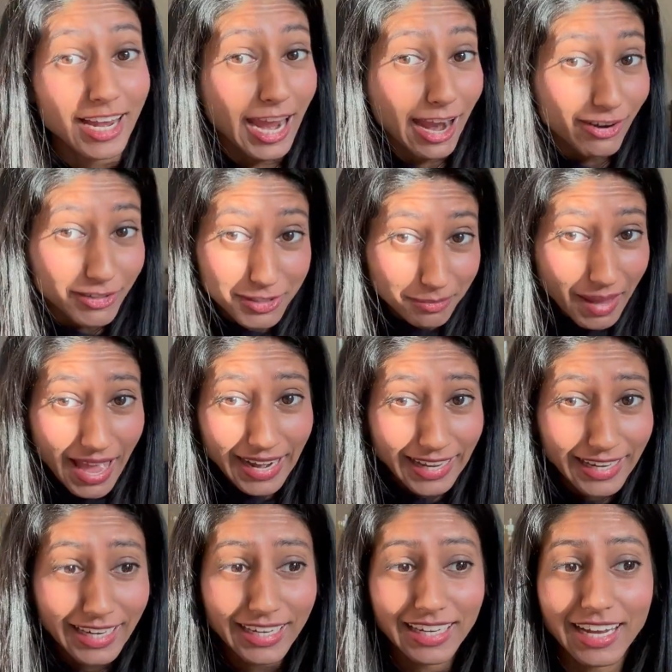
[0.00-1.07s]

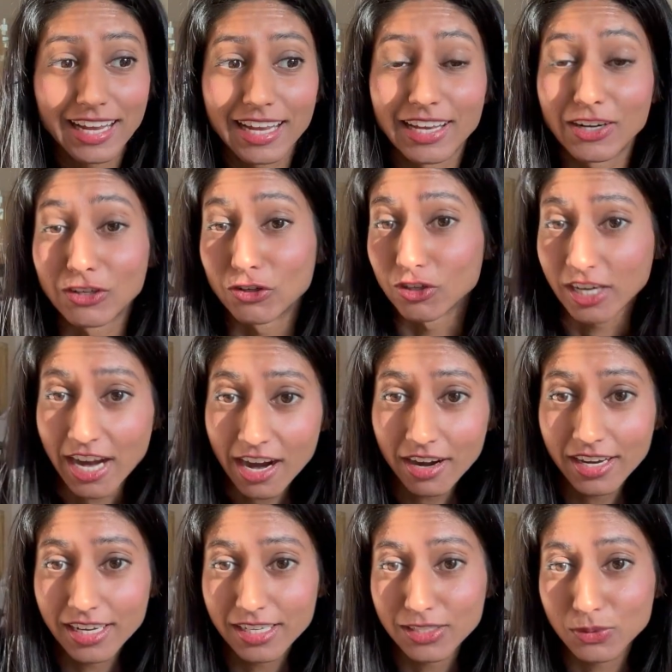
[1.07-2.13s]
charismatic and
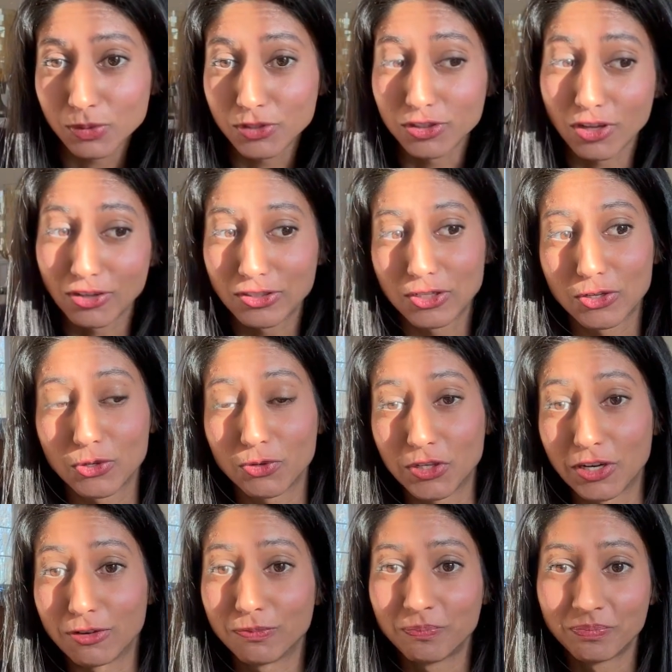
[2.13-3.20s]
gregarious, which is also, you
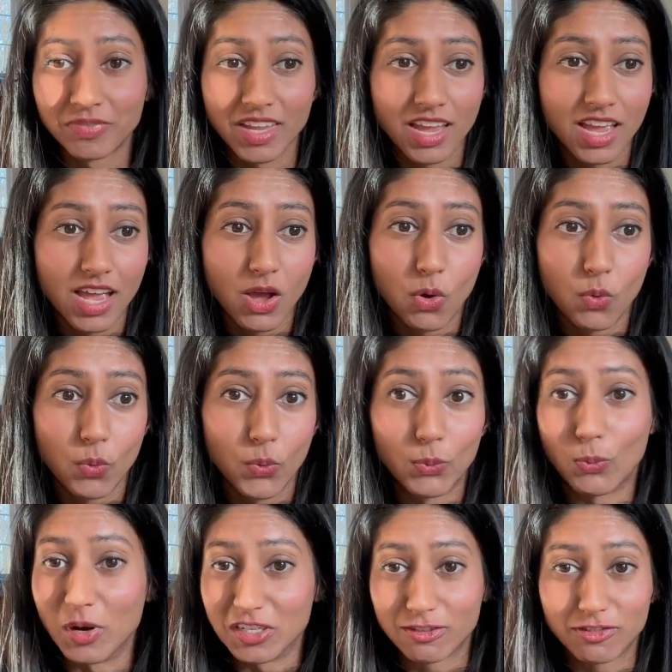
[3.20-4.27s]
know,
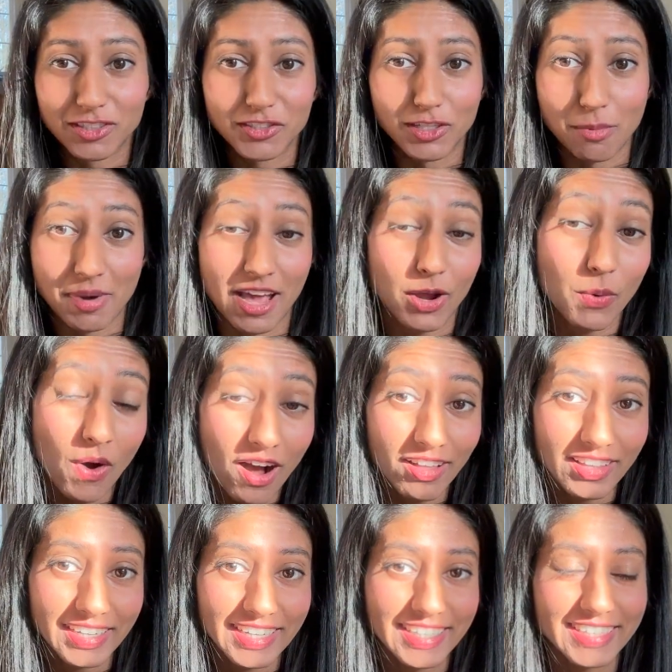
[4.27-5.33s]
wonderful Gemini
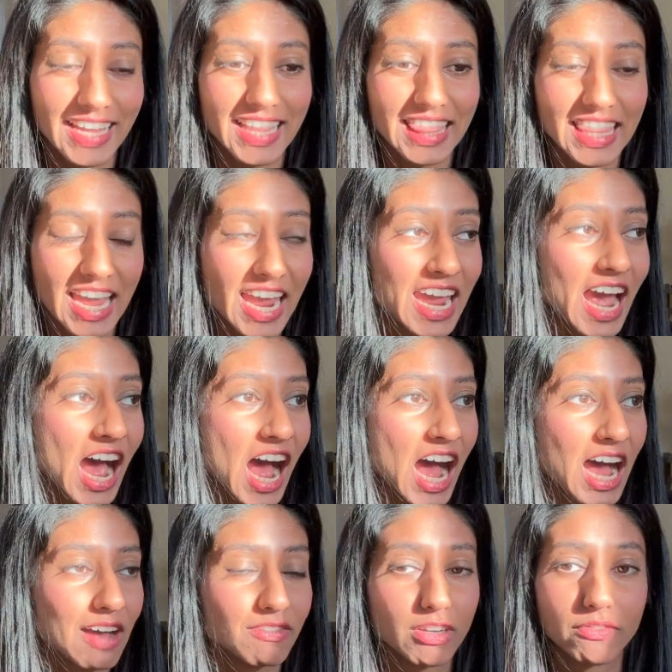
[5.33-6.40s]
qualities. And they
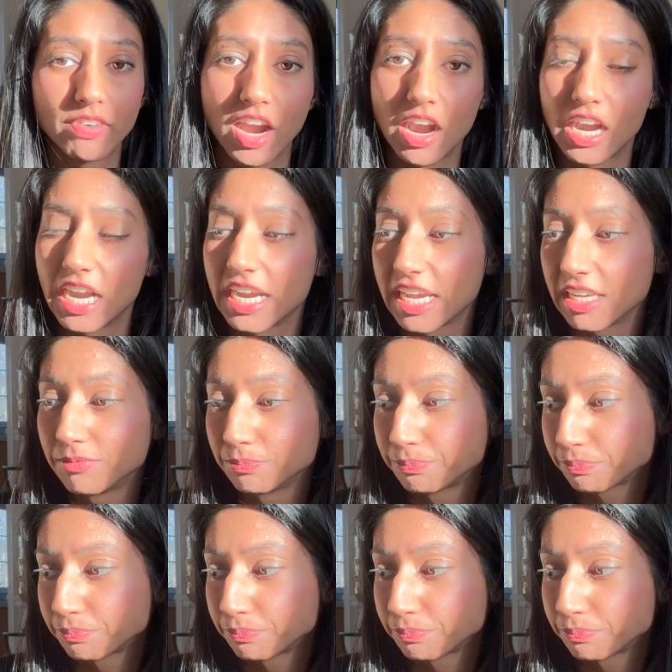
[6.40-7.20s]
have a very